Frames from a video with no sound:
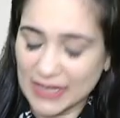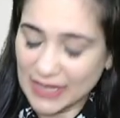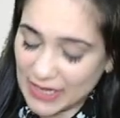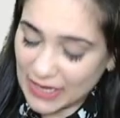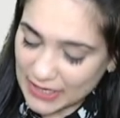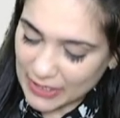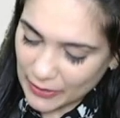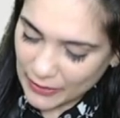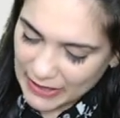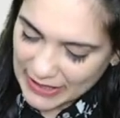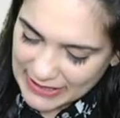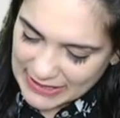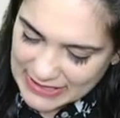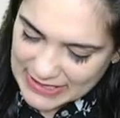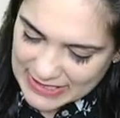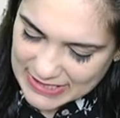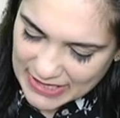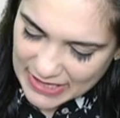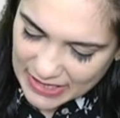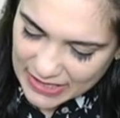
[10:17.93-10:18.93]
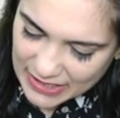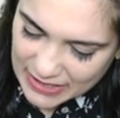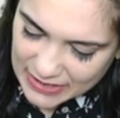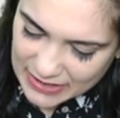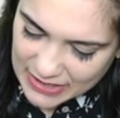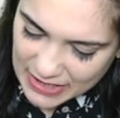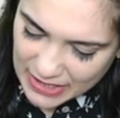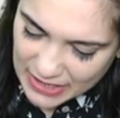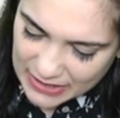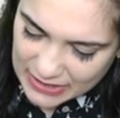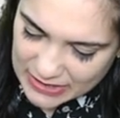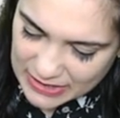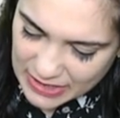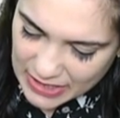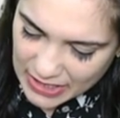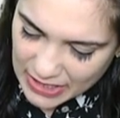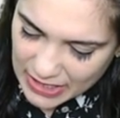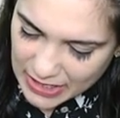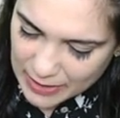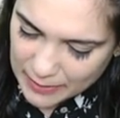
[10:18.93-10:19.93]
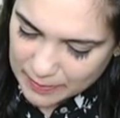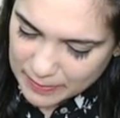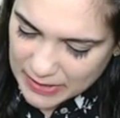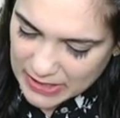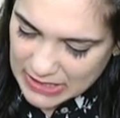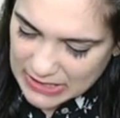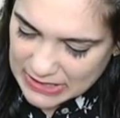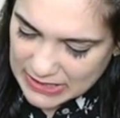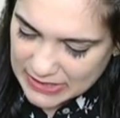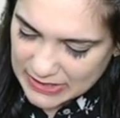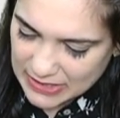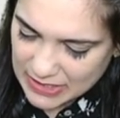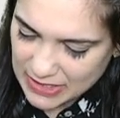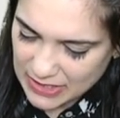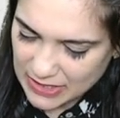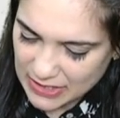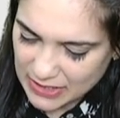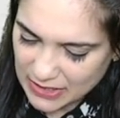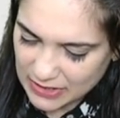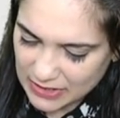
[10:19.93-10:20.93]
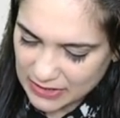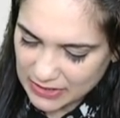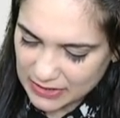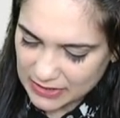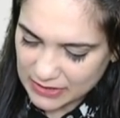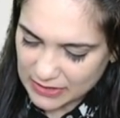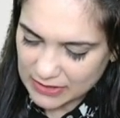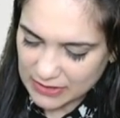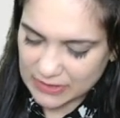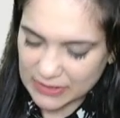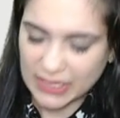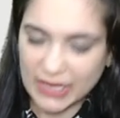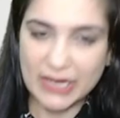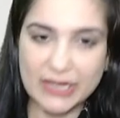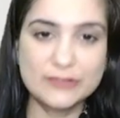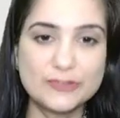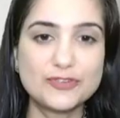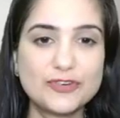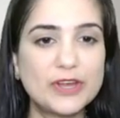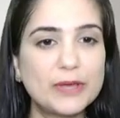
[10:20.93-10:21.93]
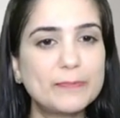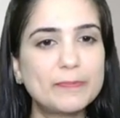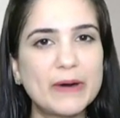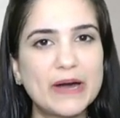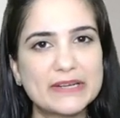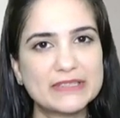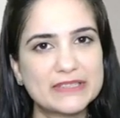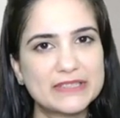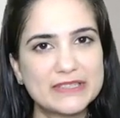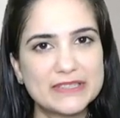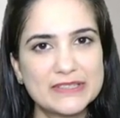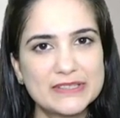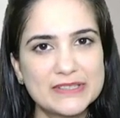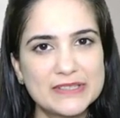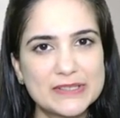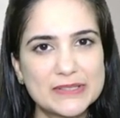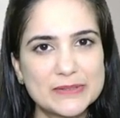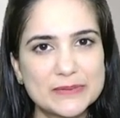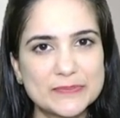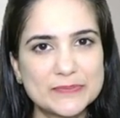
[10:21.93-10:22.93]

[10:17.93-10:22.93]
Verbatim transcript: Now, let's say that A, B, C, they are three partners.